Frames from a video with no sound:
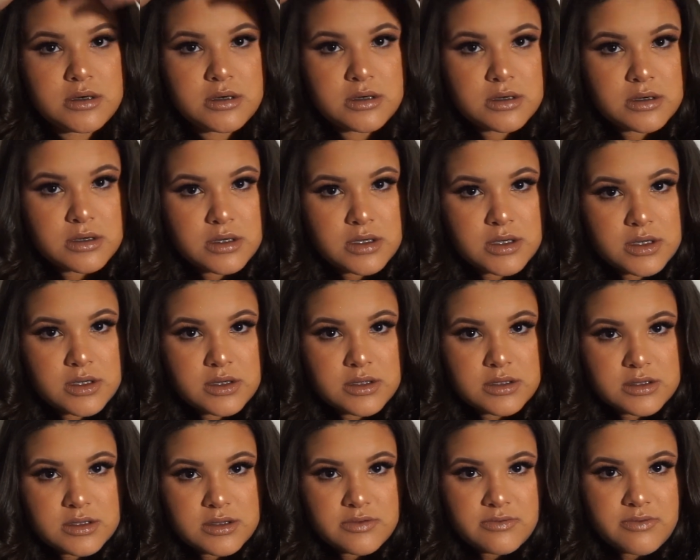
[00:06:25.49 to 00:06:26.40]
I'm gonna
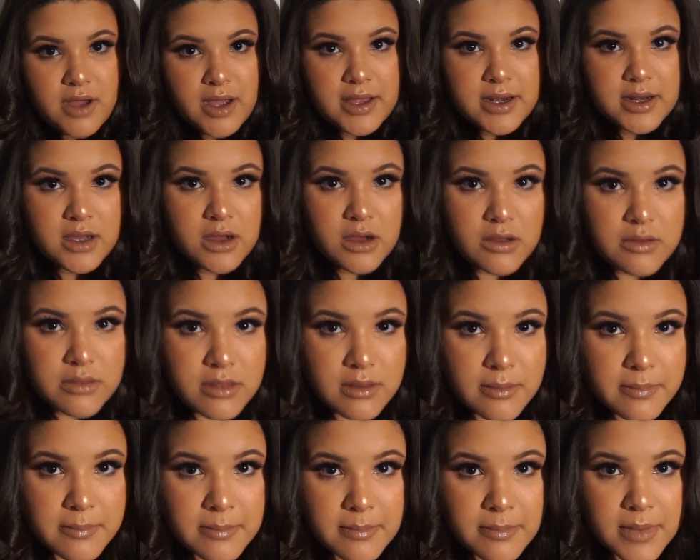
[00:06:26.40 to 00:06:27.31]
divide it on the
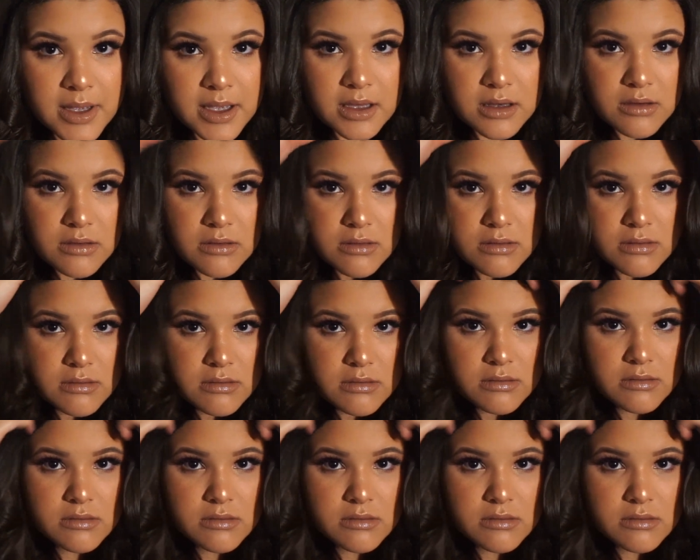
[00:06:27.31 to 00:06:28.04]
middle